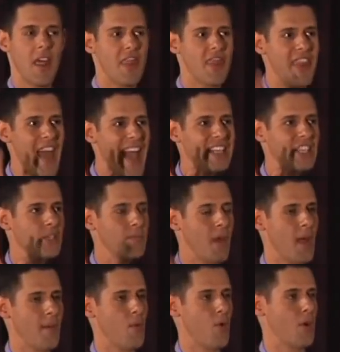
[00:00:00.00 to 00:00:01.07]
That's
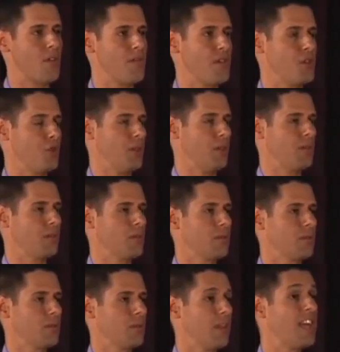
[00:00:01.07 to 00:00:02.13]
my moral vision.
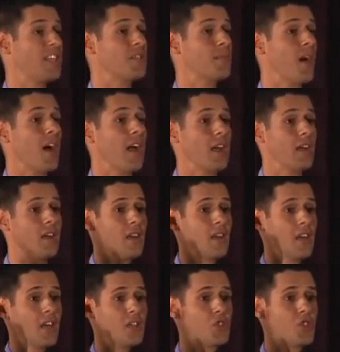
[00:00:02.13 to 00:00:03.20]
That's my
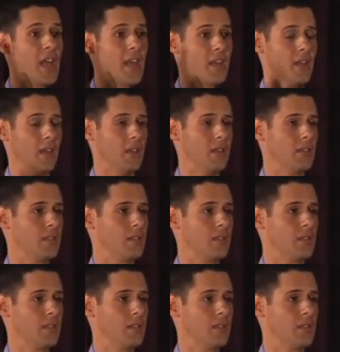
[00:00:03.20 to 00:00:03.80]
agenda.